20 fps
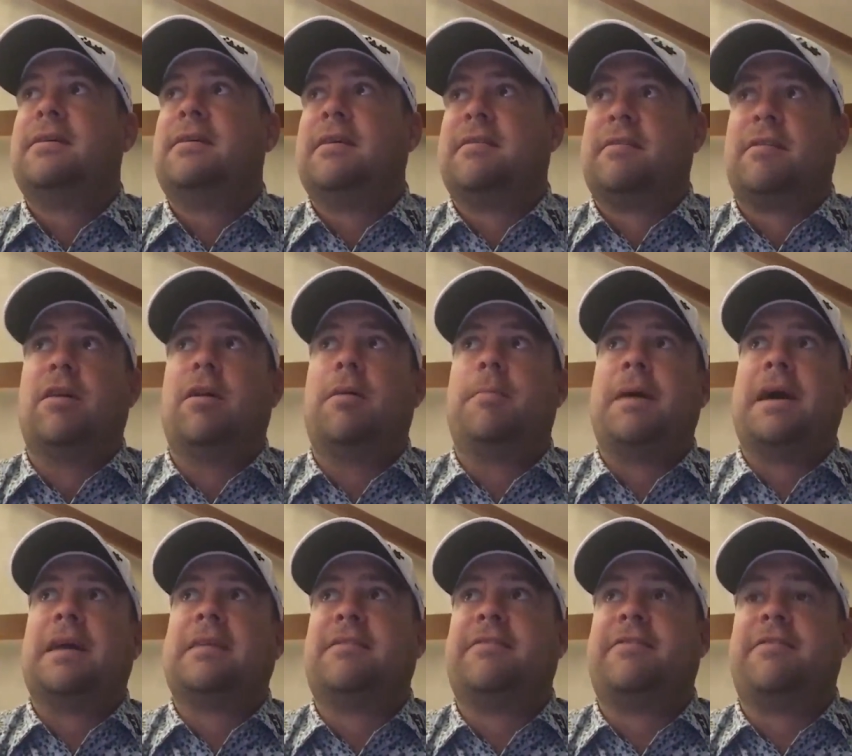is a lot
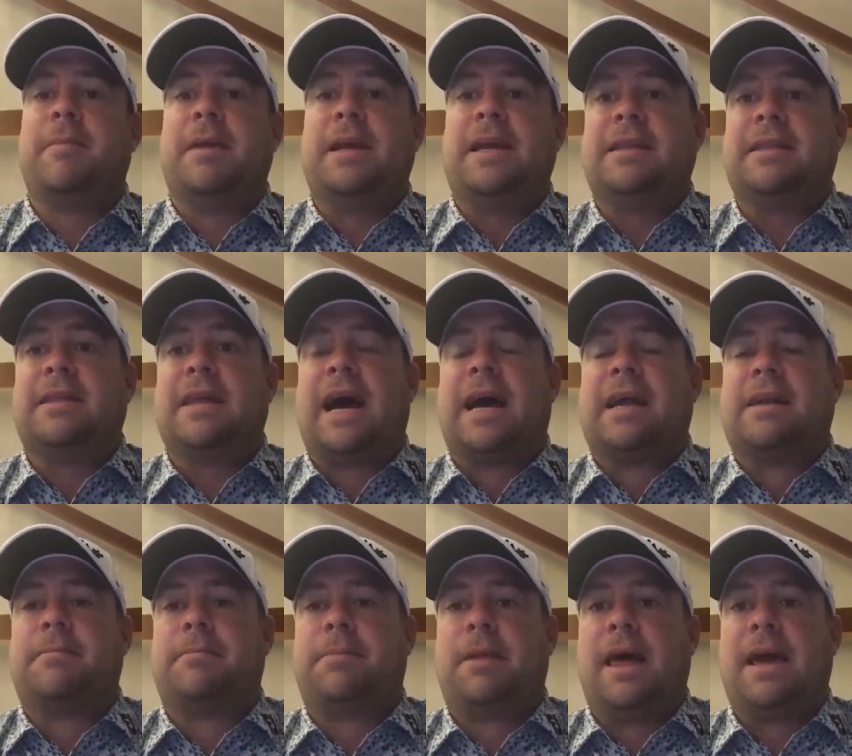better for me
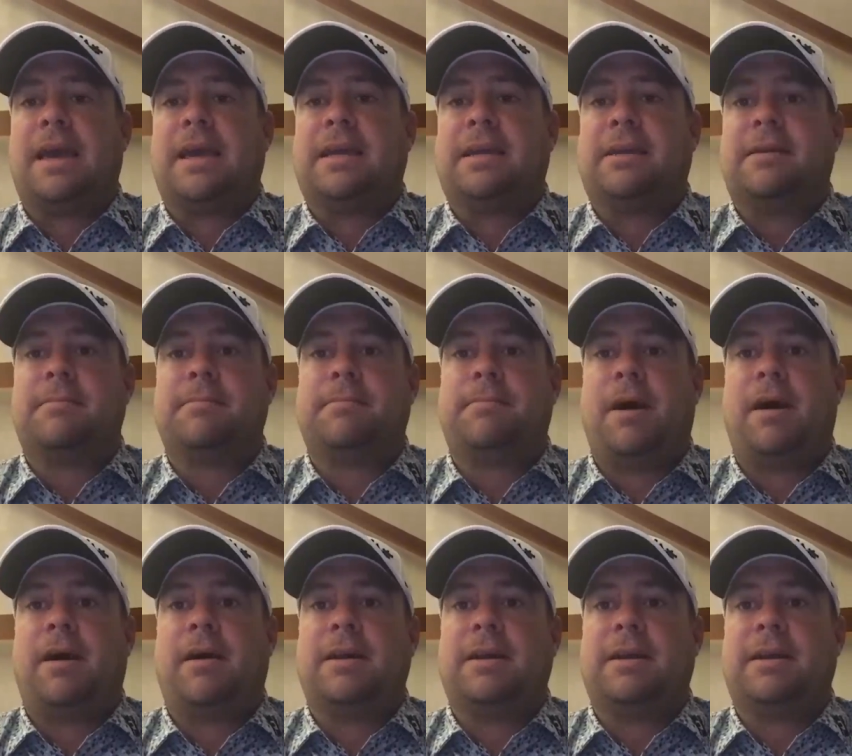than playing
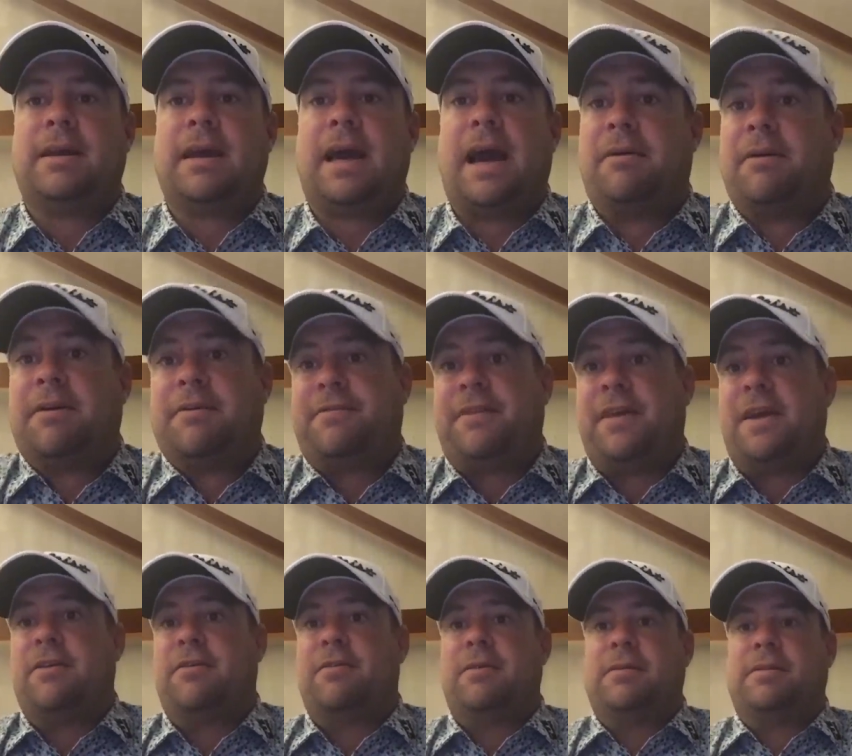by how I
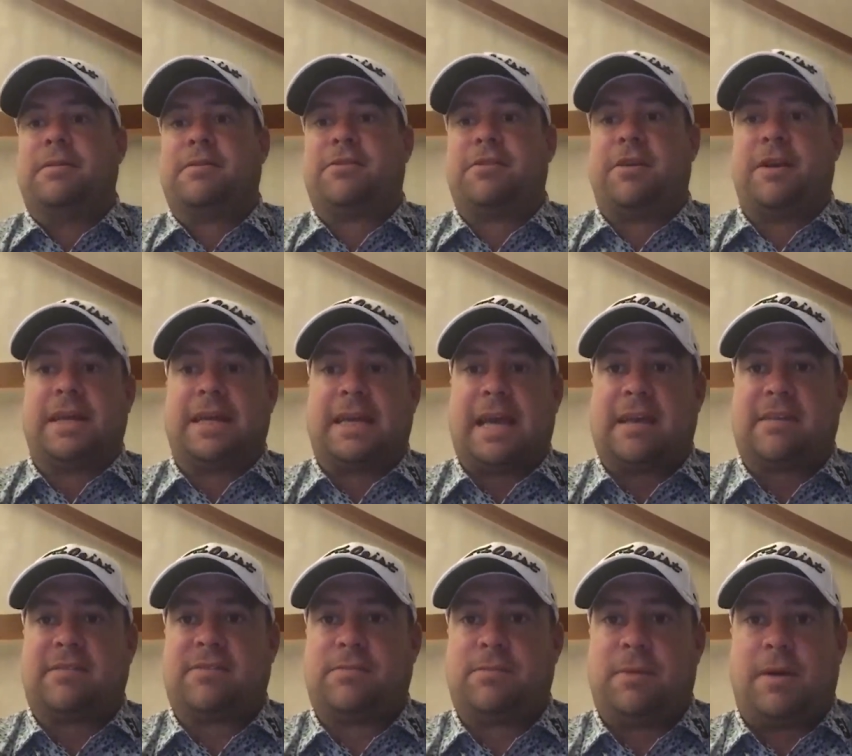feel and trying to
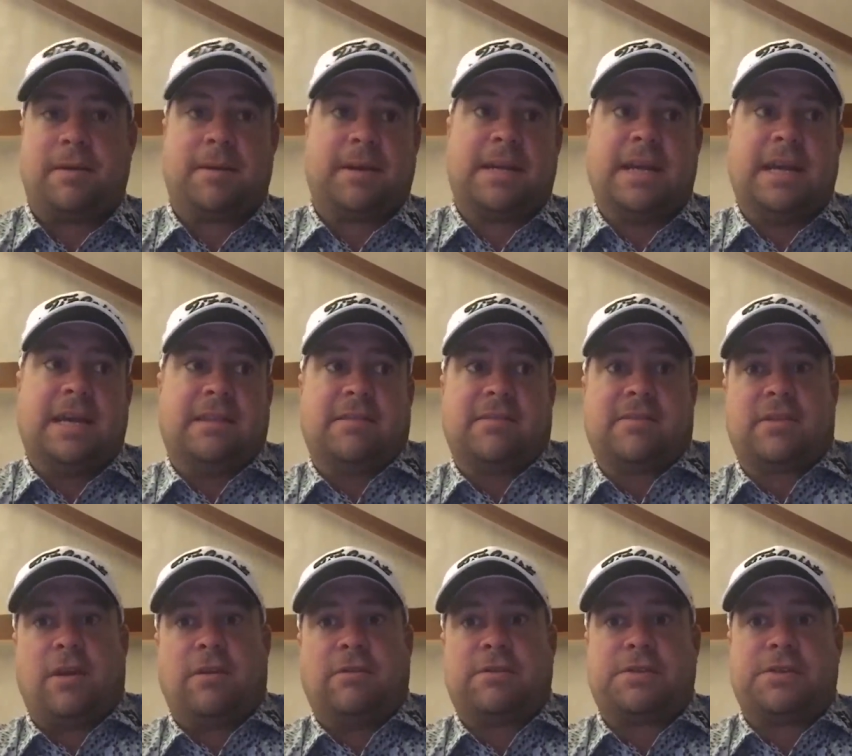guess where I'm going to hit this
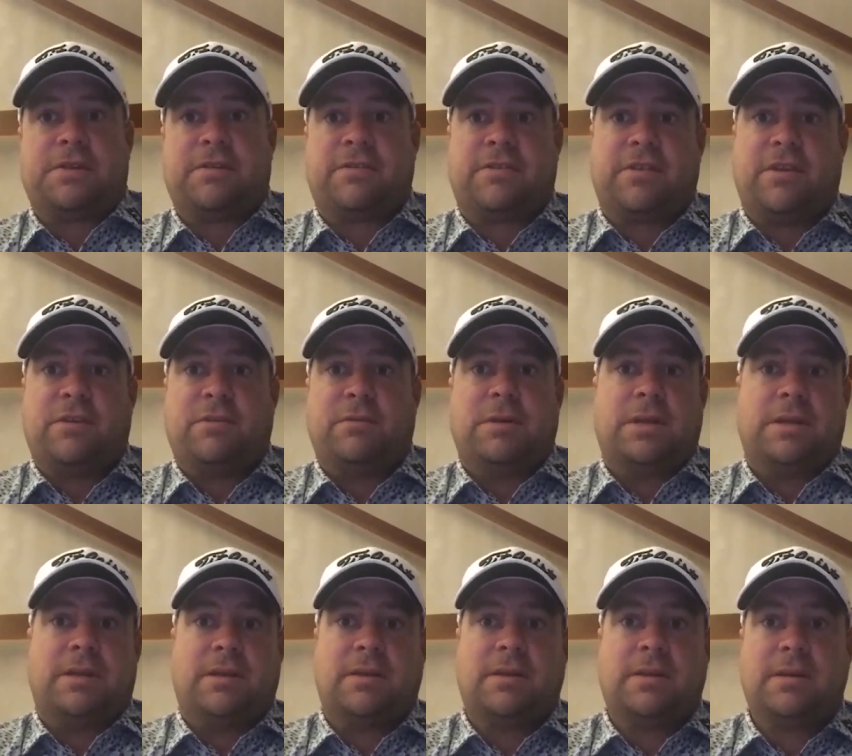golf shot to.
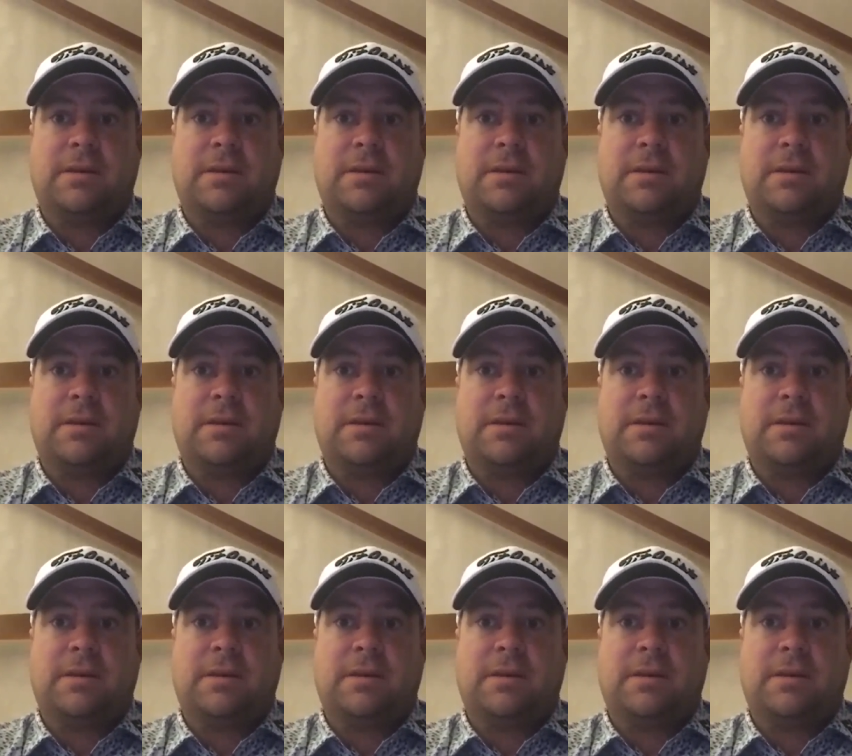And